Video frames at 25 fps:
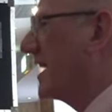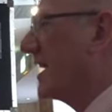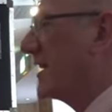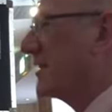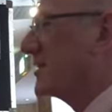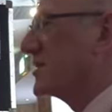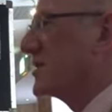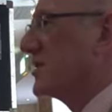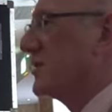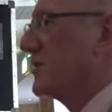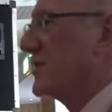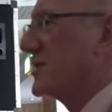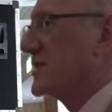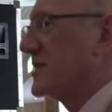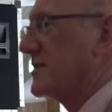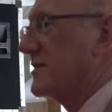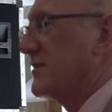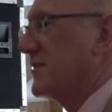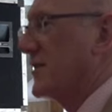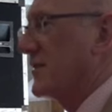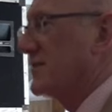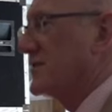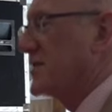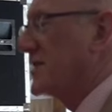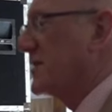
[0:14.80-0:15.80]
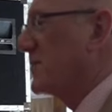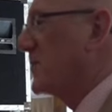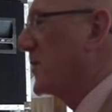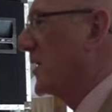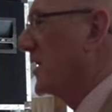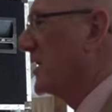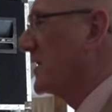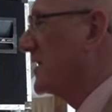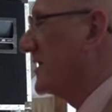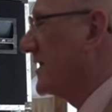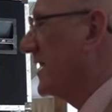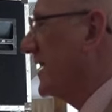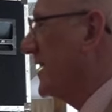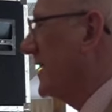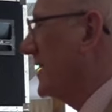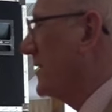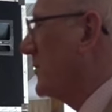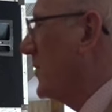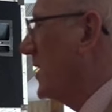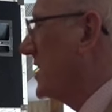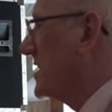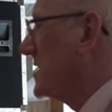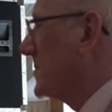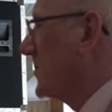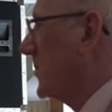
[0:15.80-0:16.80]
our 250th birthday in
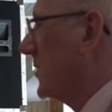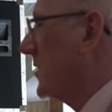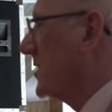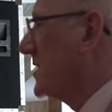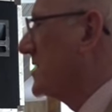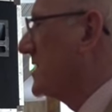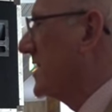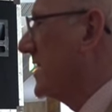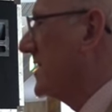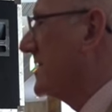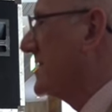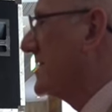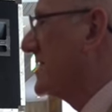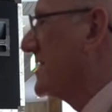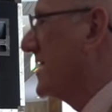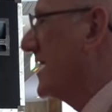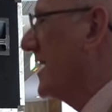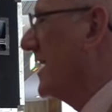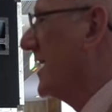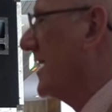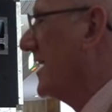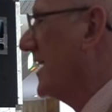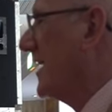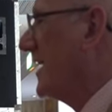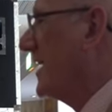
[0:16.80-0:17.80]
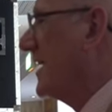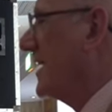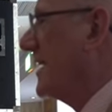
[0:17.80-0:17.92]
Westport and uh,